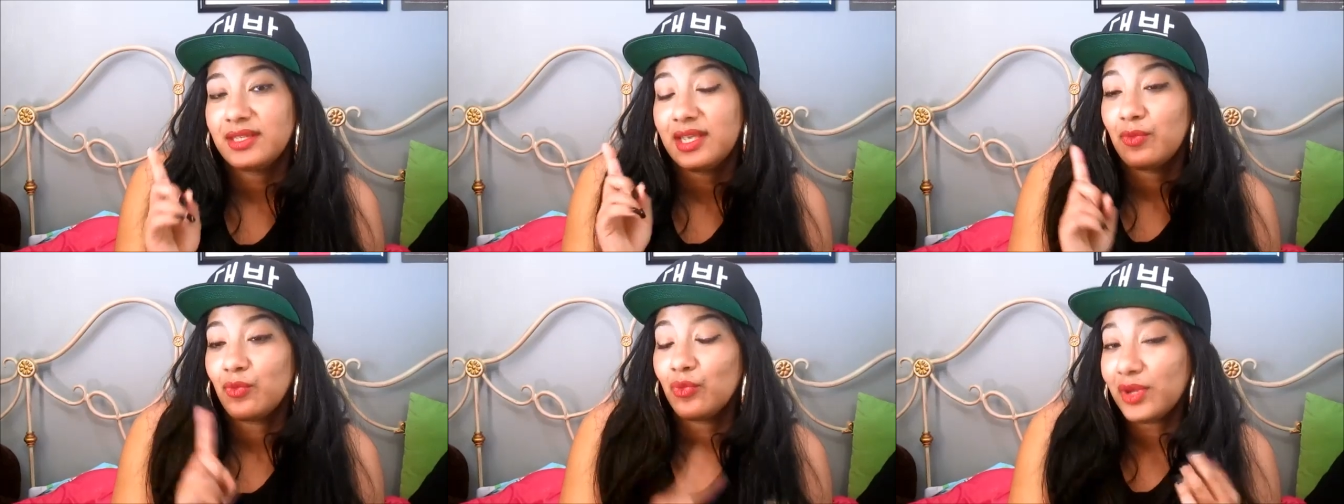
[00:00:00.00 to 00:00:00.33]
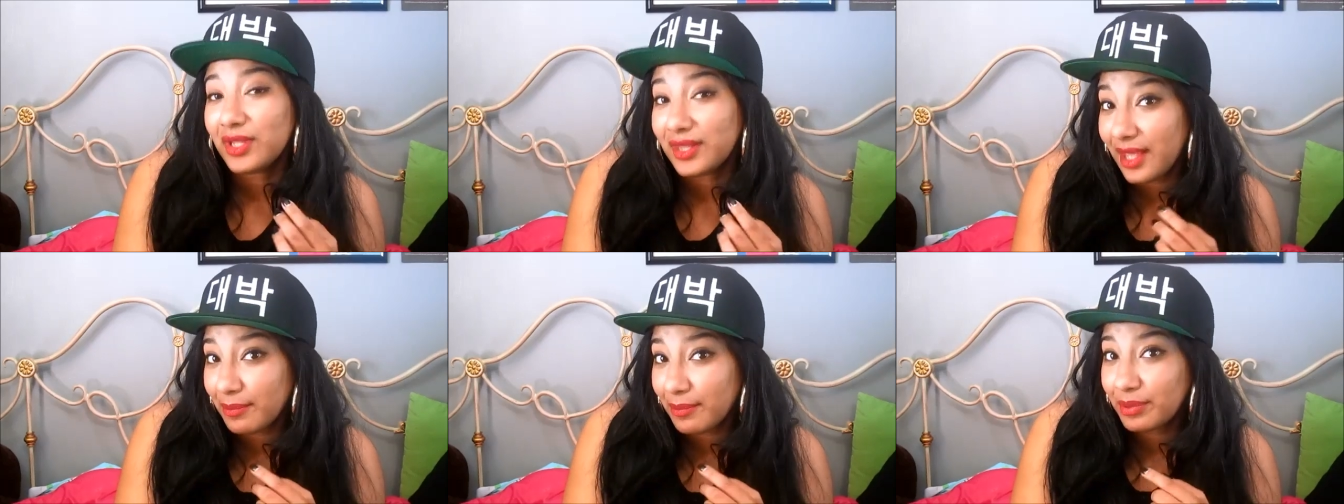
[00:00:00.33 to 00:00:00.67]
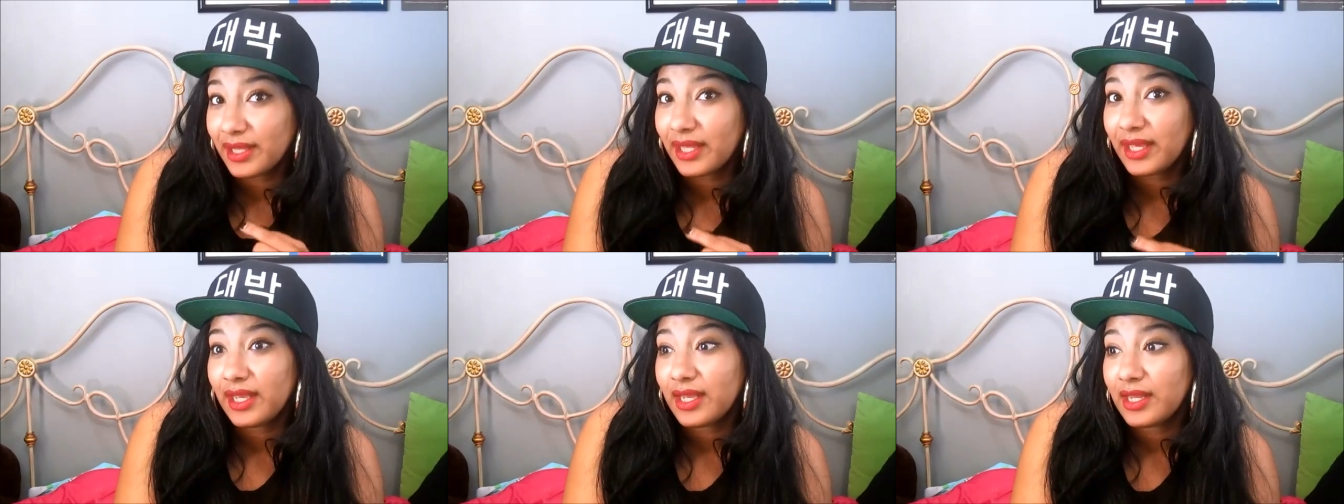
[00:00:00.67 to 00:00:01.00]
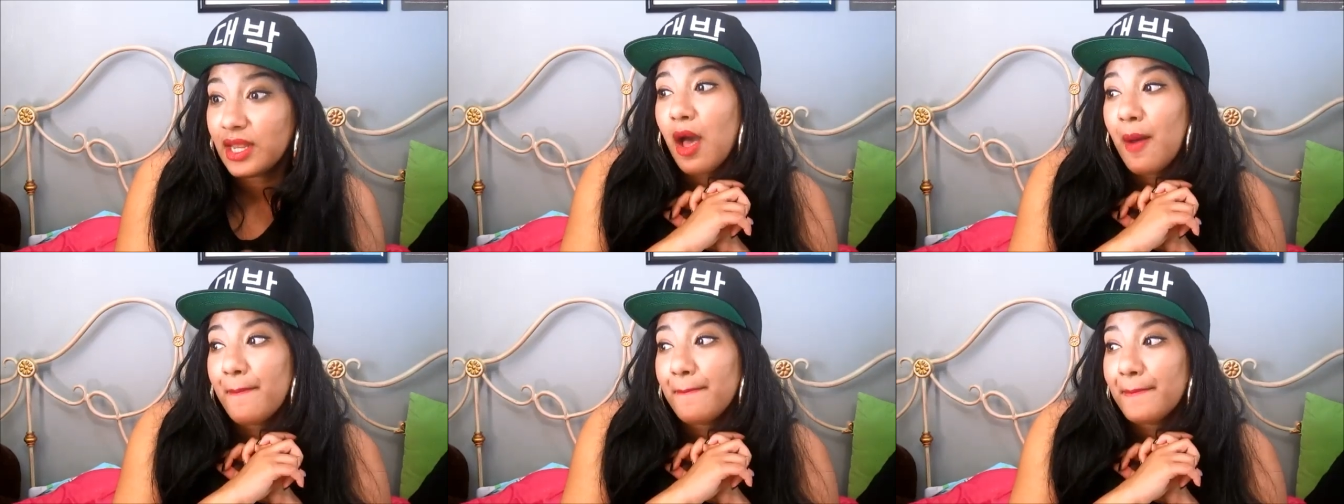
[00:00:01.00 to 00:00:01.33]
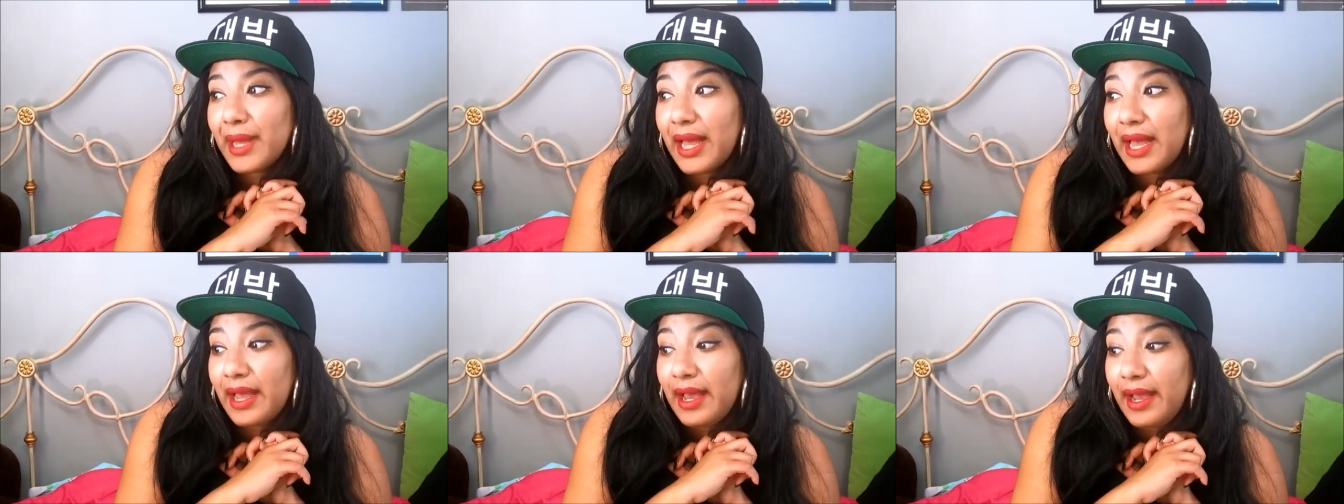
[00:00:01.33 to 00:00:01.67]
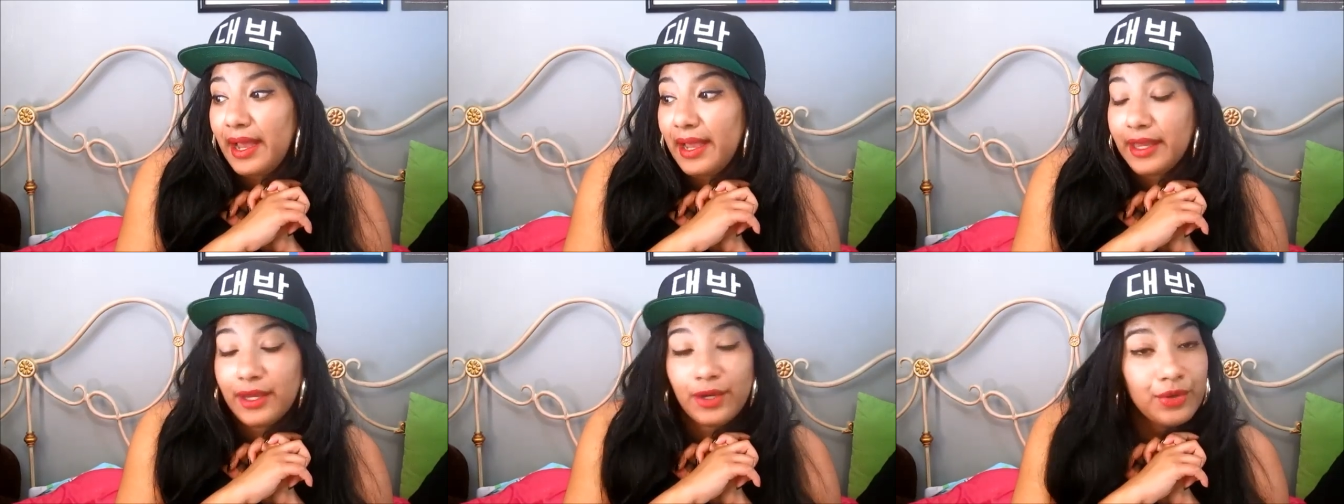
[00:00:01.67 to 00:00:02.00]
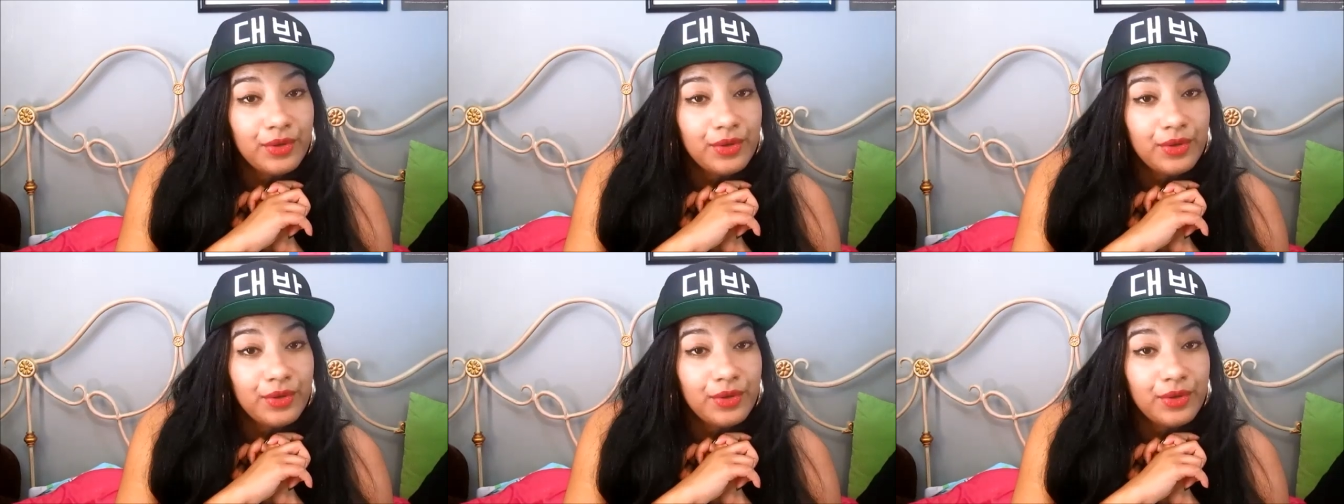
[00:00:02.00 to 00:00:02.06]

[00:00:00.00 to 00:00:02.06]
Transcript: And with that plan, my